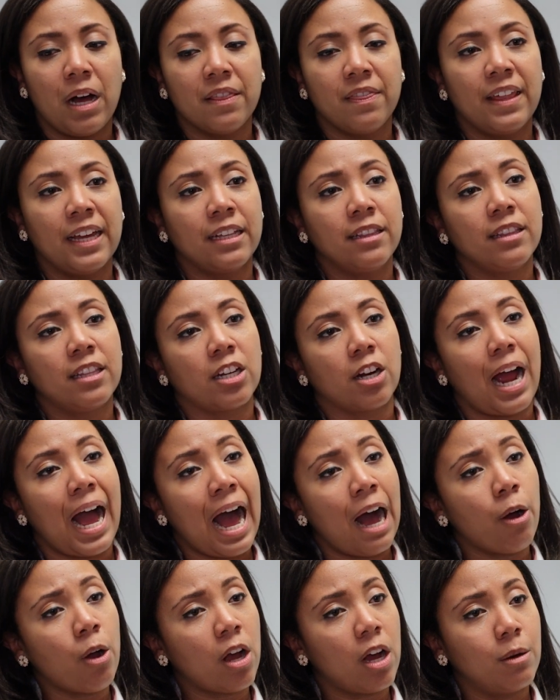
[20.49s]
then their
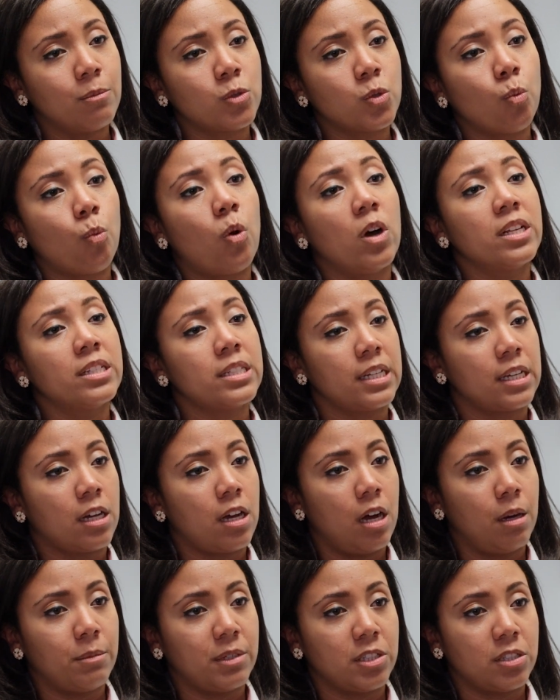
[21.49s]
outcomes once they
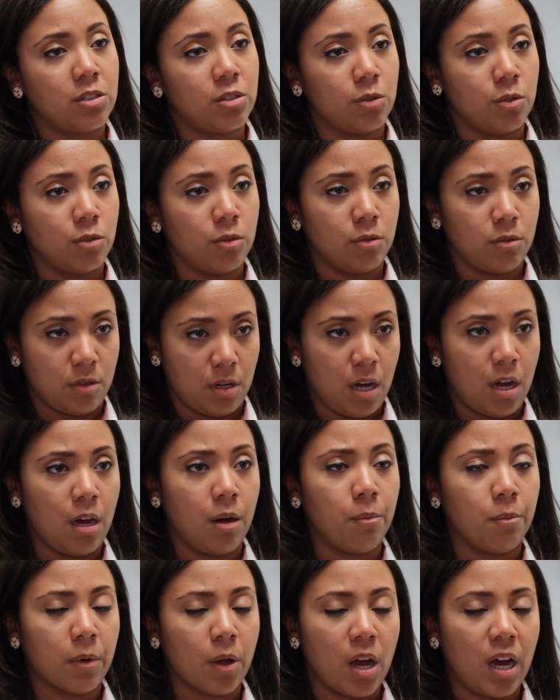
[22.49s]
come into
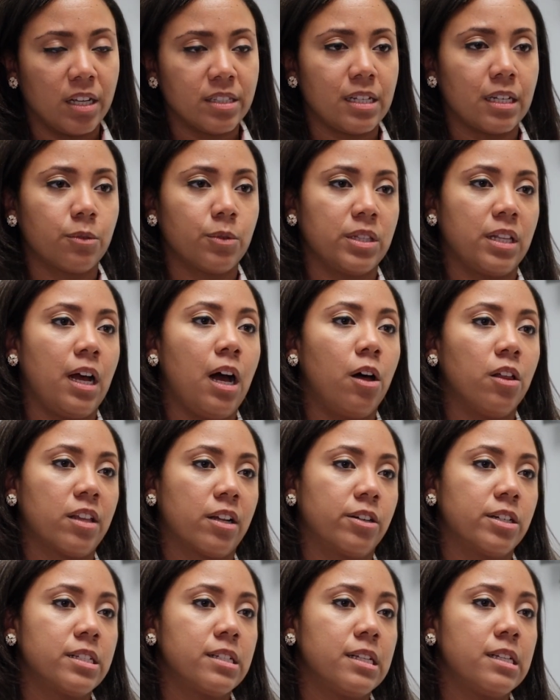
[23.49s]
contact with the
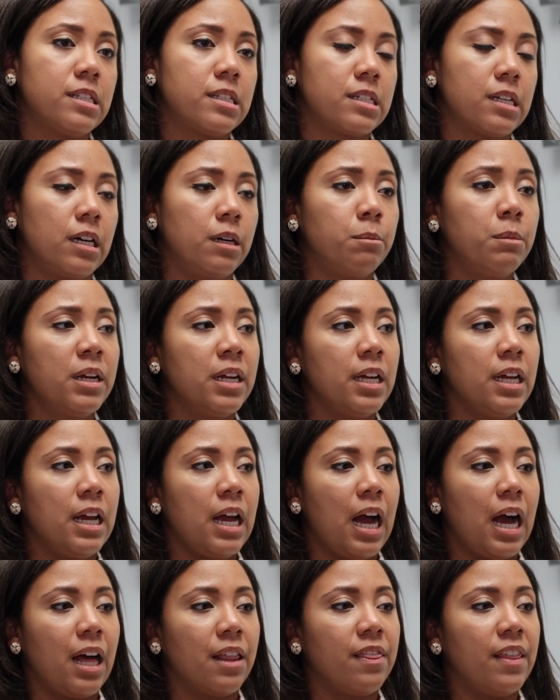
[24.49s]
healthcare system,
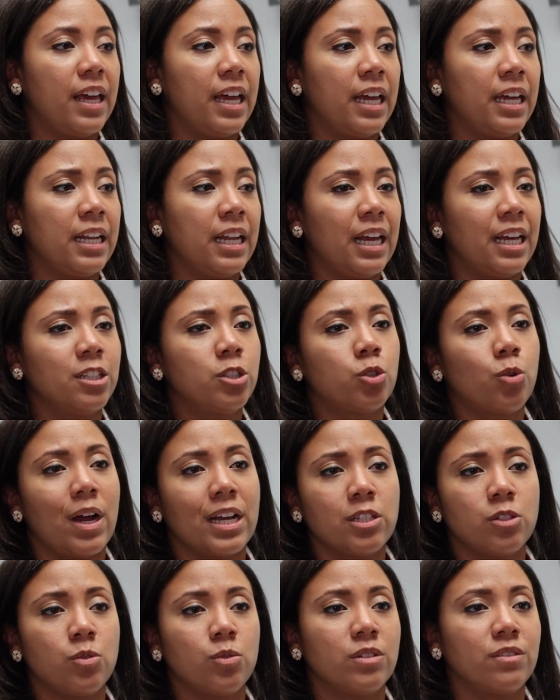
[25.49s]
and then it
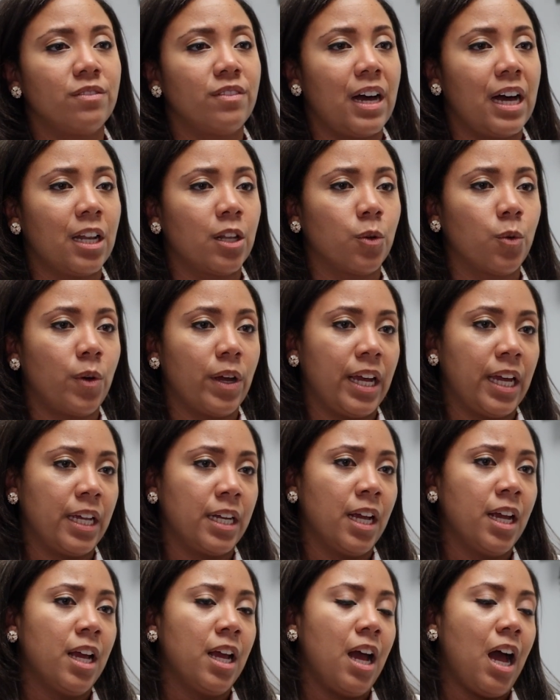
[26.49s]
tries to
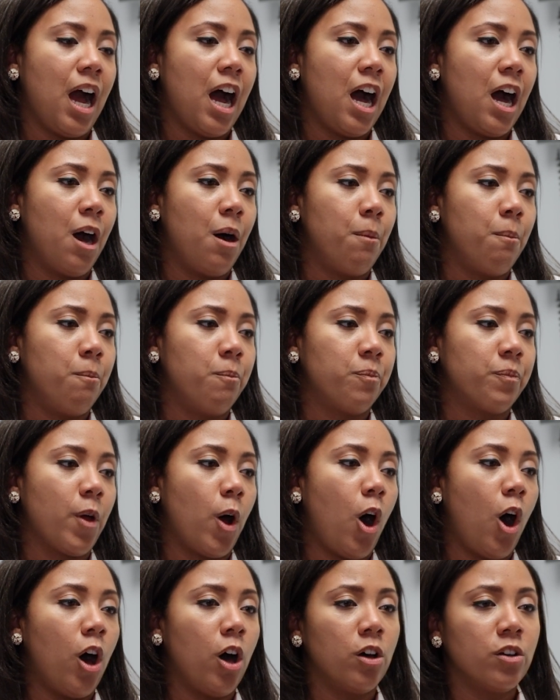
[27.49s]
evaluate
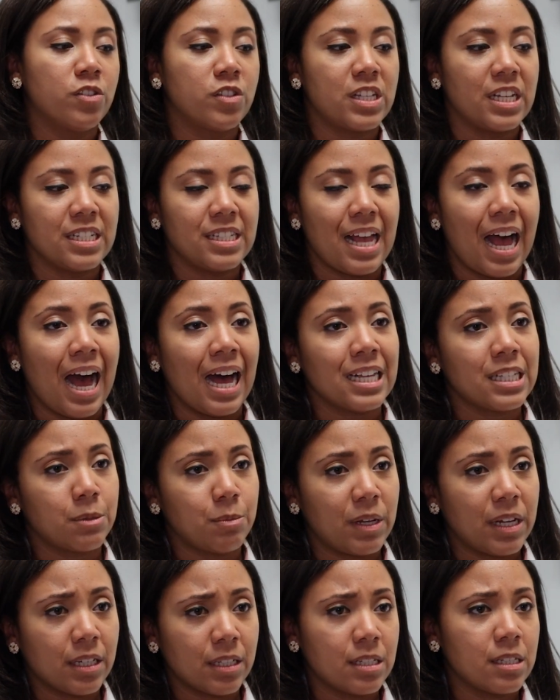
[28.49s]
all of these
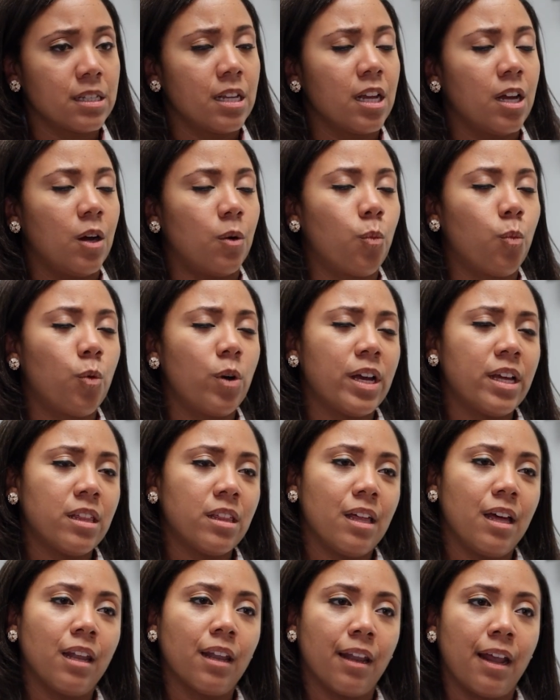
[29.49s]
aspects
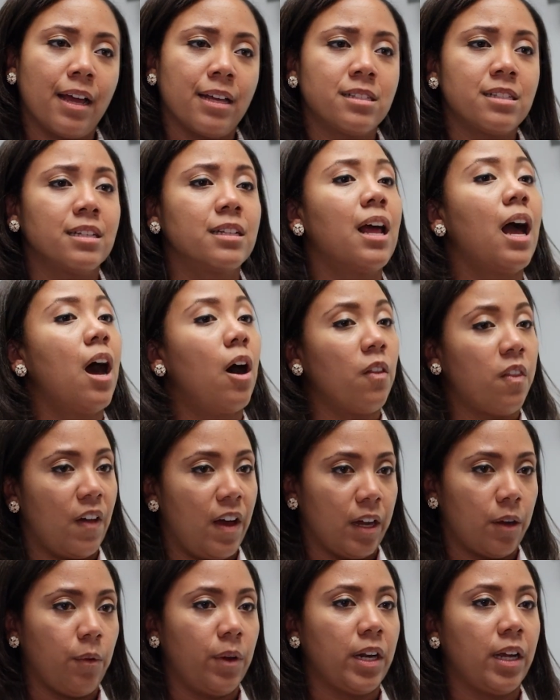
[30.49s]
with a lens in health
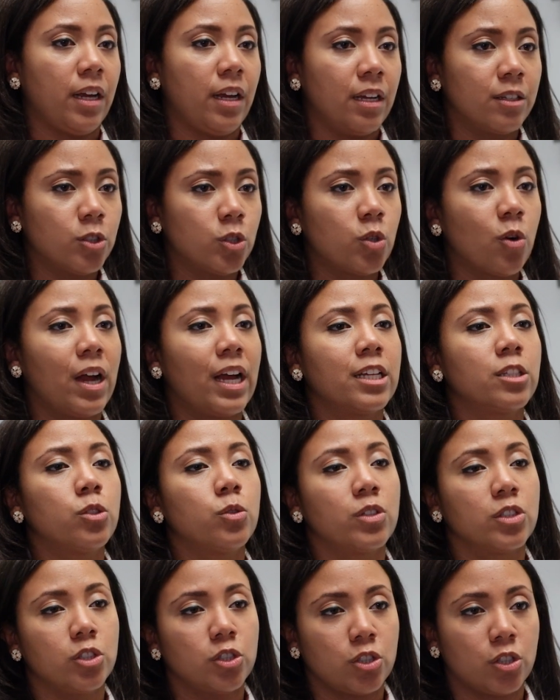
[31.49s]
equity and trying
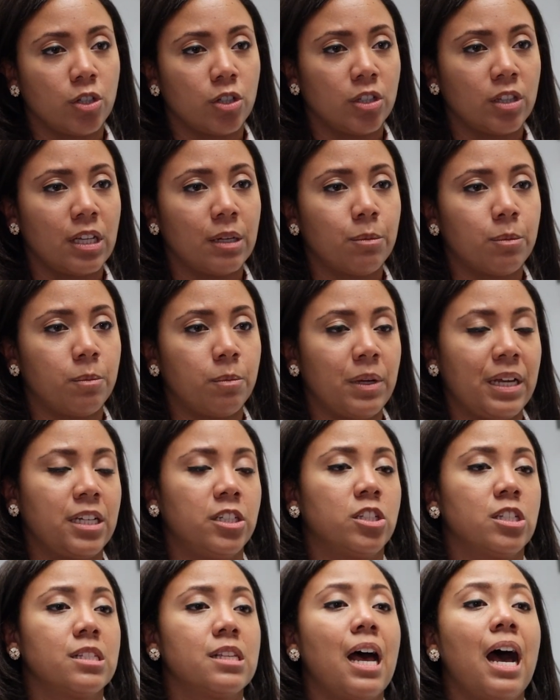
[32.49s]
to ensure that
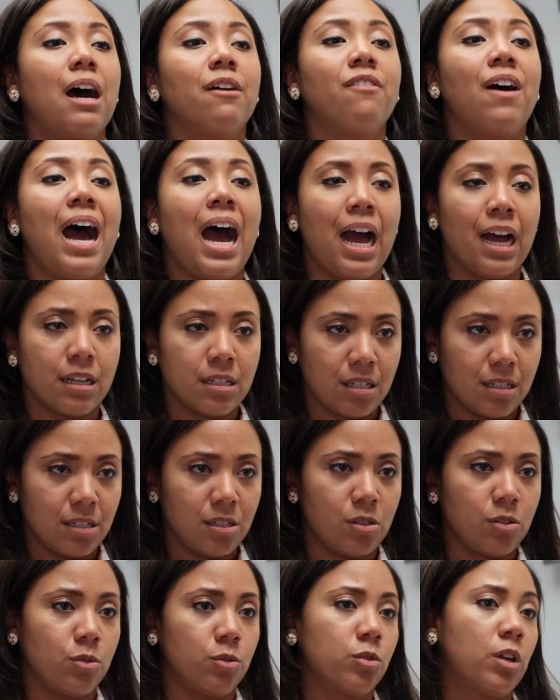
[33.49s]
patients have
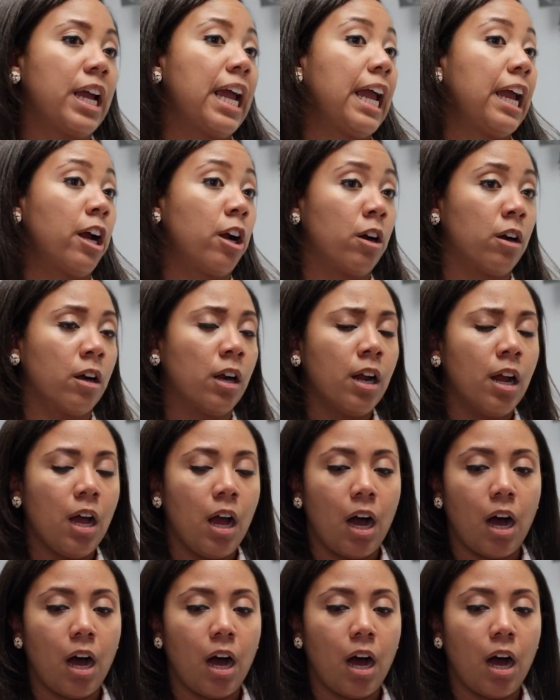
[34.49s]
access to care